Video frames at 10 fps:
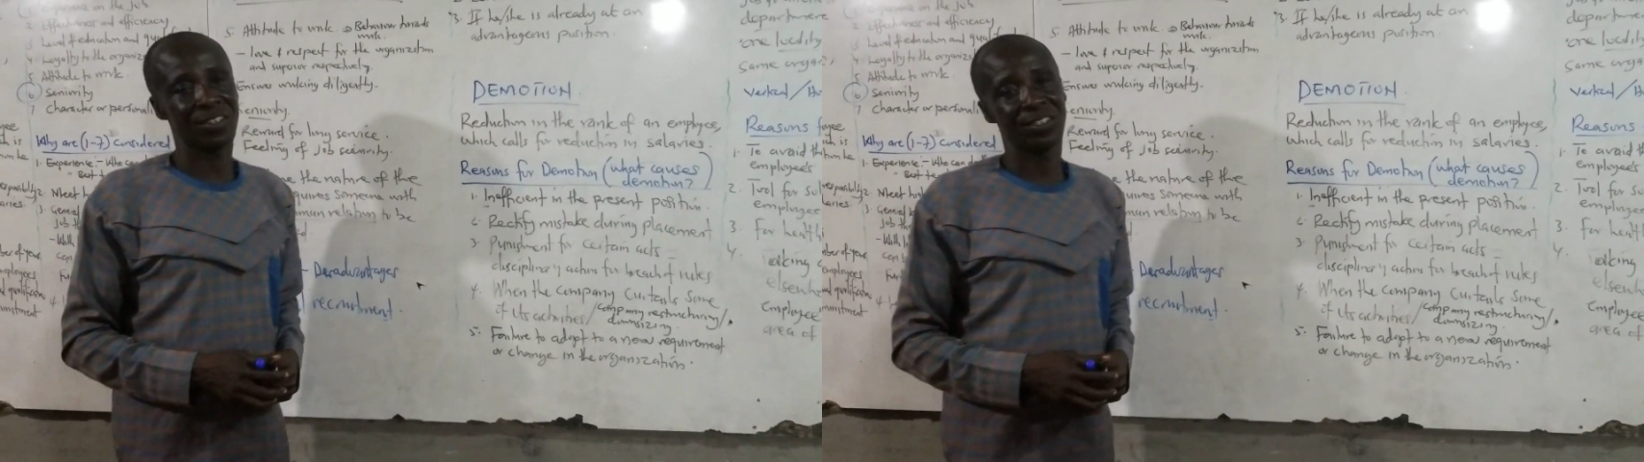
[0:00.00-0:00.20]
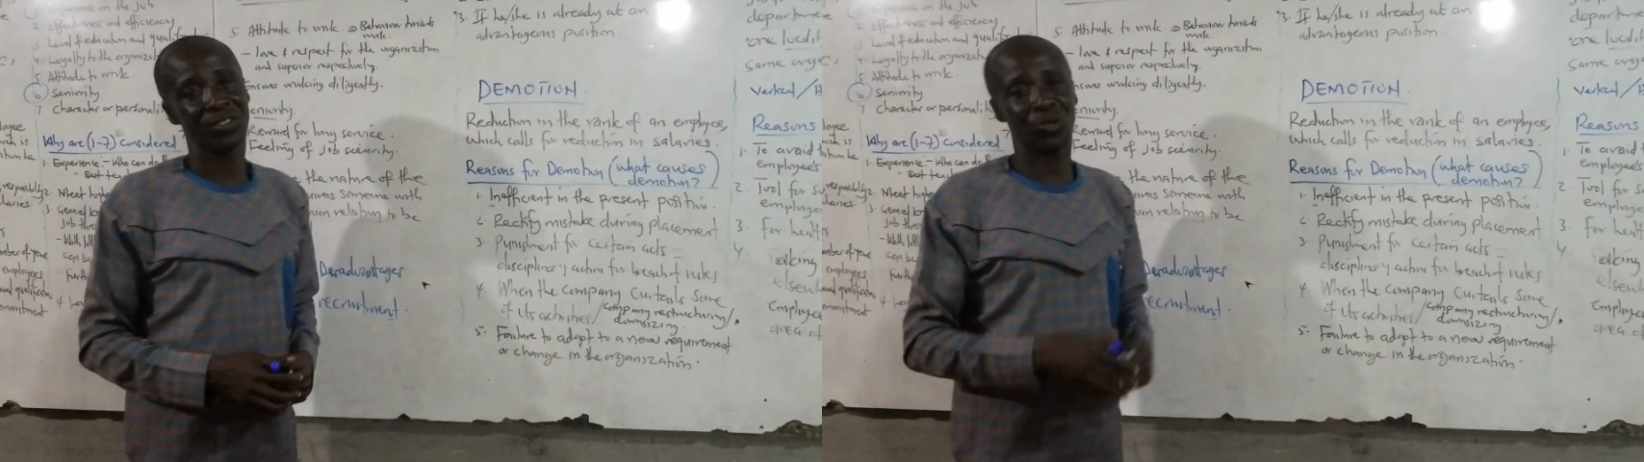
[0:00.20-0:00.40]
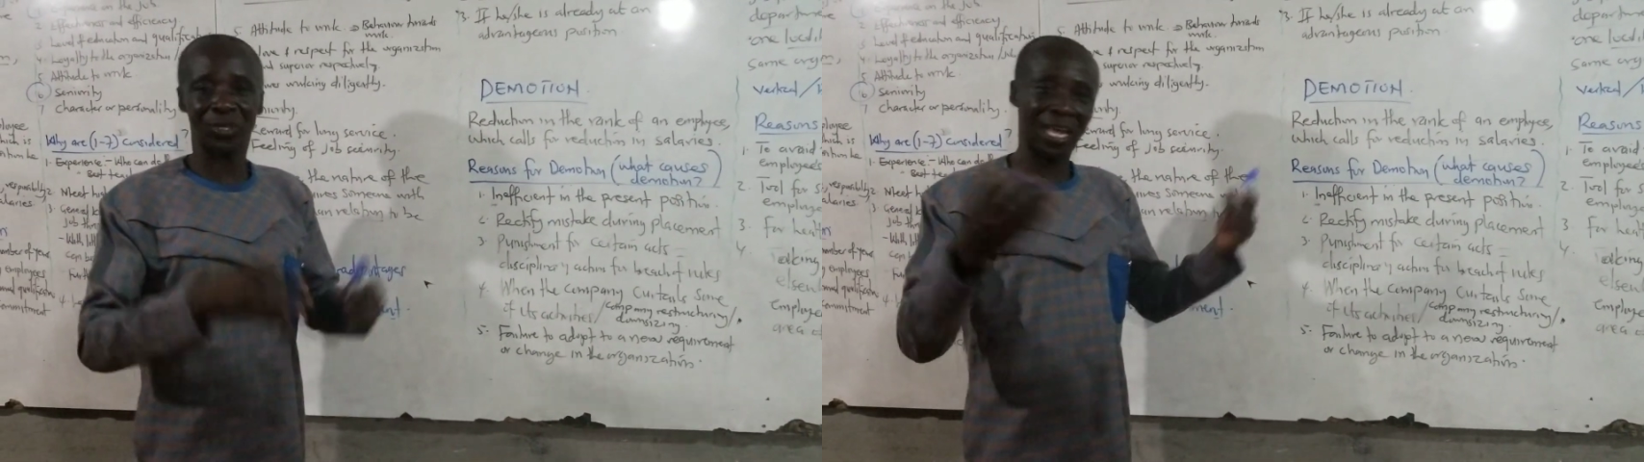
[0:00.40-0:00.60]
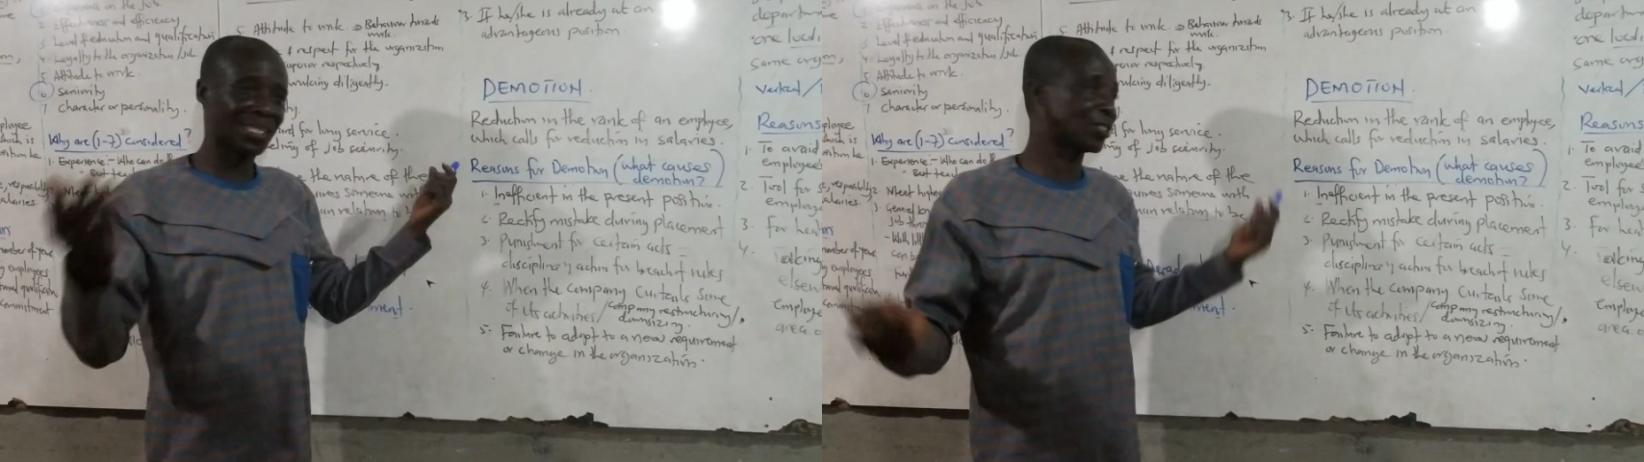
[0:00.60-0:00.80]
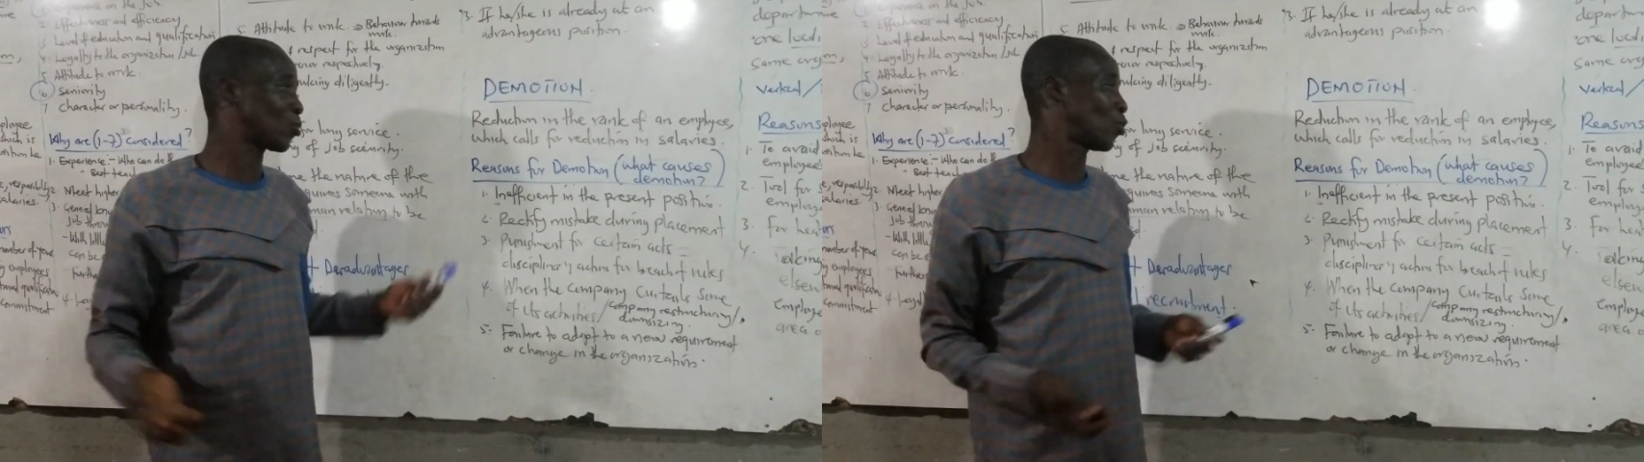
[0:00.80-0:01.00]
So
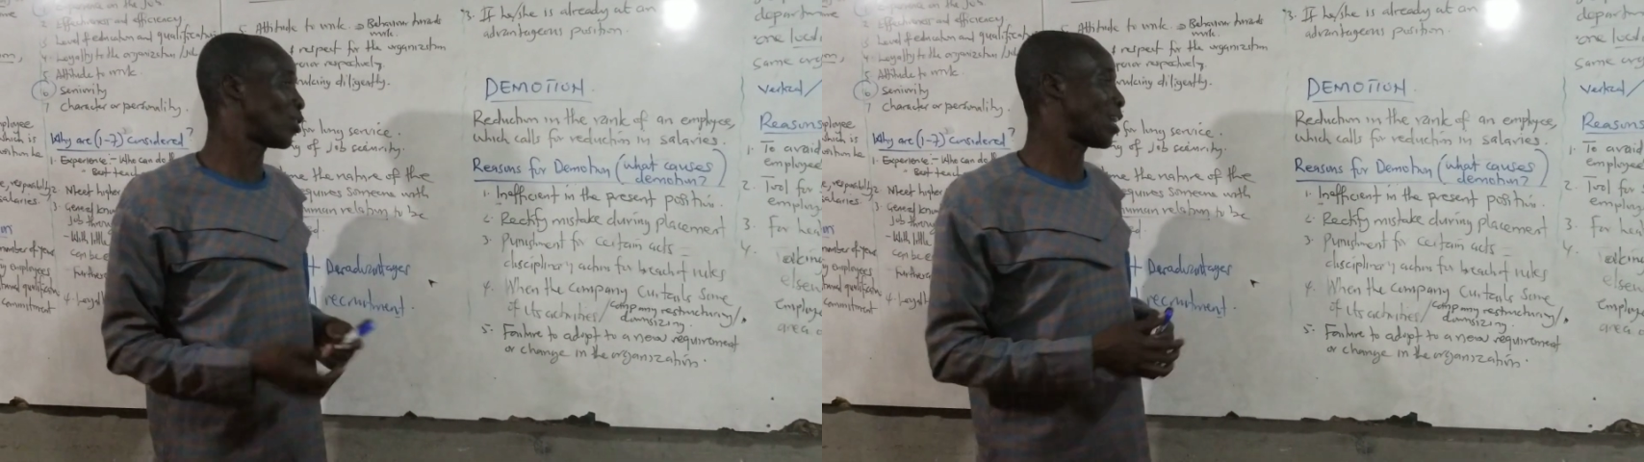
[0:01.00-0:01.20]
that is all